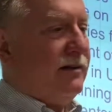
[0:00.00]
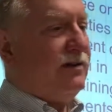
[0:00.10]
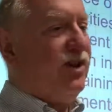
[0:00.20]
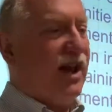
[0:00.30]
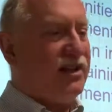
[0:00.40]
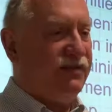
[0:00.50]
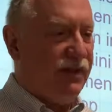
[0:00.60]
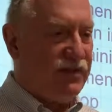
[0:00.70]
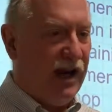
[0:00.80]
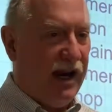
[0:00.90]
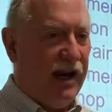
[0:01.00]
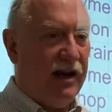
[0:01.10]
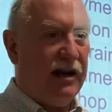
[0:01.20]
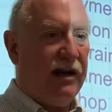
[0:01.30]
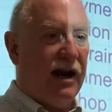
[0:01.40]

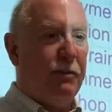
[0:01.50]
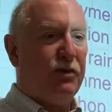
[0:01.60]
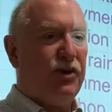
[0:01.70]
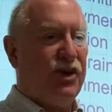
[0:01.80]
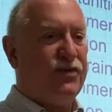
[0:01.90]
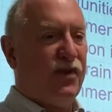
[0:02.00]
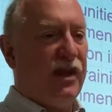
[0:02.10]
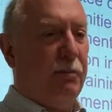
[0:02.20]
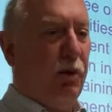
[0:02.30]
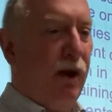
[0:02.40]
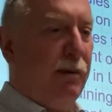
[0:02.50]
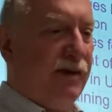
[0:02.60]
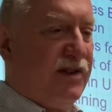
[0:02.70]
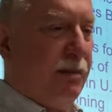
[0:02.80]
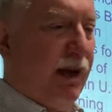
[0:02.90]
2015, opportunities for the employment
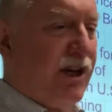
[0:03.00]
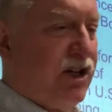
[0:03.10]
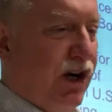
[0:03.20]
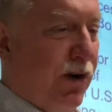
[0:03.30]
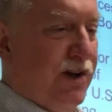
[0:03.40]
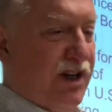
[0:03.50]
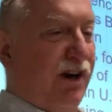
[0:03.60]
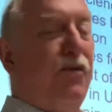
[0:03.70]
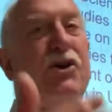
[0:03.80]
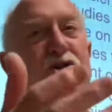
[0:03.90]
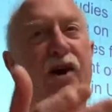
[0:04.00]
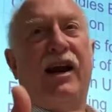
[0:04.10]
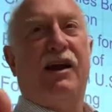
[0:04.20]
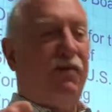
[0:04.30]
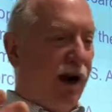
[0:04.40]
of simulation in U.S. Air Force
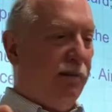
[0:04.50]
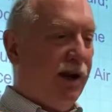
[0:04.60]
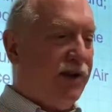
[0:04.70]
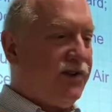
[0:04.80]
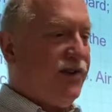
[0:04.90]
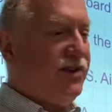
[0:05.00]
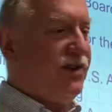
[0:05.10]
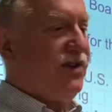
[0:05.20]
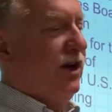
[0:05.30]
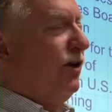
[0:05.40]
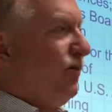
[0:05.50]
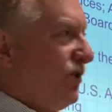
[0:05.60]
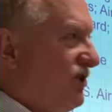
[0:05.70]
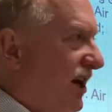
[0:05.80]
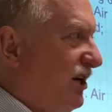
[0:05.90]
training environments. This is the Air
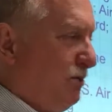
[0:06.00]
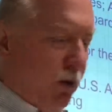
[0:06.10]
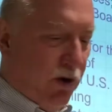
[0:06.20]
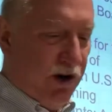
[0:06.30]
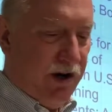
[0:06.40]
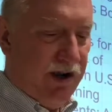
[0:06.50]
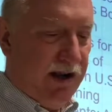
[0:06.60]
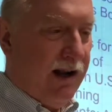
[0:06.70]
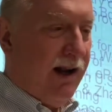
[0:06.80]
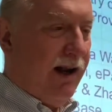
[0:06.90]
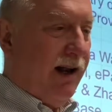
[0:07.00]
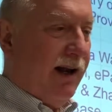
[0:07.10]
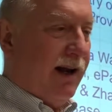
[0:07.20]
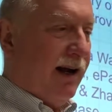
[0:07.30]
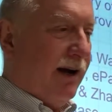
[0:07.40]
Force Studies Board.
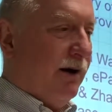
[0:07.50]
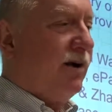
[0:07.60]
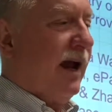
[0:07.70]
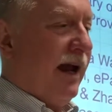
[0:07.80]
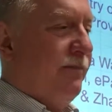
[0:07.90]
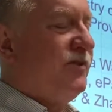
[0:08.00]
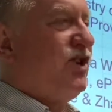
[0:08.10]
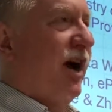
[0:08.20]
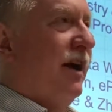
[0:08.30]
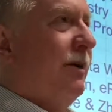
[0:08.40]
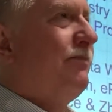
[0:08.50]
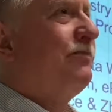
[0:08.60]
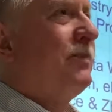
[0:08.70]
Okay, China.